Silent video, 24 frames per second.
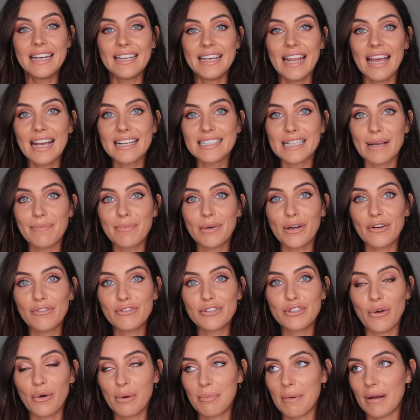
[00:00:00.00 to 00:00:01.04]
Next up, we're going
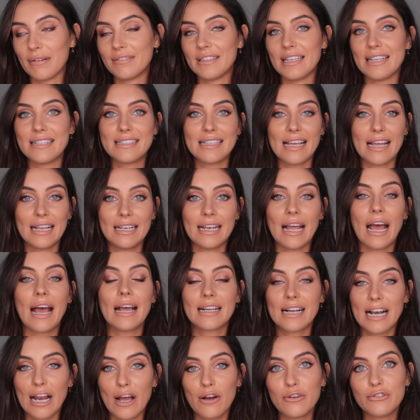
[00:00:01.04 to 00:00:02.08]
to talk about this, and
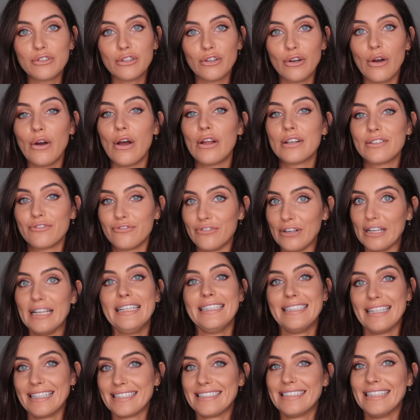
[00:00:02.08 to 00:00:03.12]
Claudio really
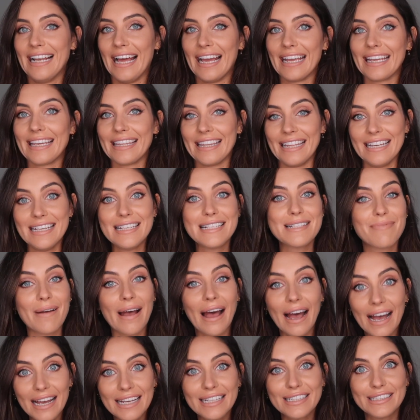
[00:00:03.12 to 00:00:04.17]
doesn't like this, but
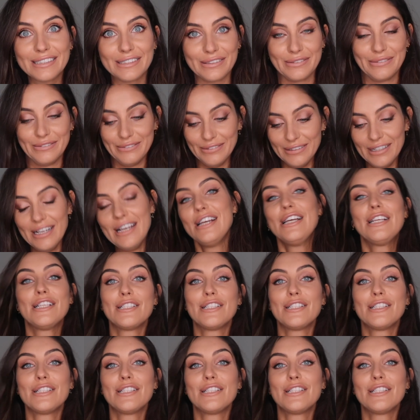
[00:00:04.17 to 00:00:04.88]
I do,